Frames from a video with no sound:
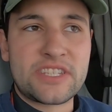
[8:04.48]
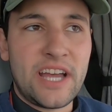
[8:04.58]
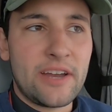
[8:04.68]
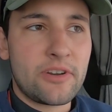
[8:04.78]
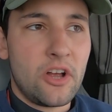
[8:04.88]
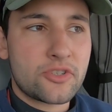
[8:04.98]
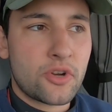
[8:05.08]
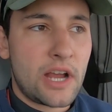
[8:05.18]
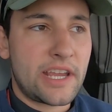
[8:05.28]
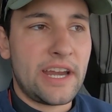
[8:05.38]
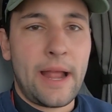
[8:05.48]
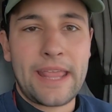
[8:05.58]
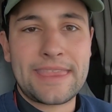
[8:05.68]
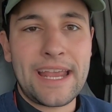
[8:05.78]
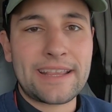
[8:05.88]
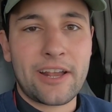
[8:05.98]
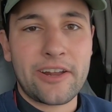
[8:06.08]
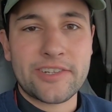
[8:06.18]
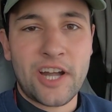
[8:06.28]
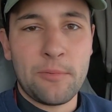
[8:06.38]
is done trucking. I think they're
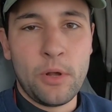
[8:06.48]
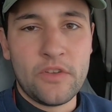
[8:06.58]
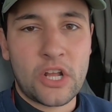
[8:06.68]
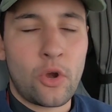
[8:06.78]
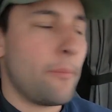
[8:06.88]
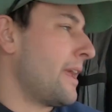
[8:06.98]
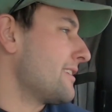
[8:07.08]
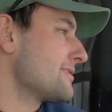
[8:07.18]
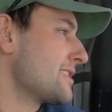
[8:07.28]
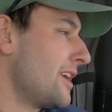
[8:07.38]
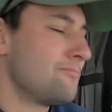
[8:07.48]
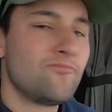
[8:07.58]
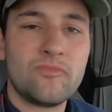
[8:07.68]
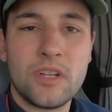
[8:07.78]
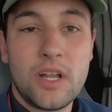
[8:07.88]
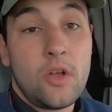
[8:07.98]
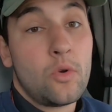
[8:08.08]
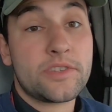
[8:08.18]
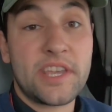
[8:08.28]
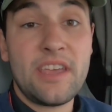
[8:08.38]
going to start moving equipment. So,
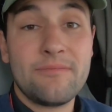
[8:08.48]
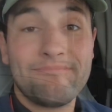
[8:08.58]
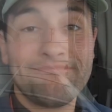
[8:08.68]
we'll see.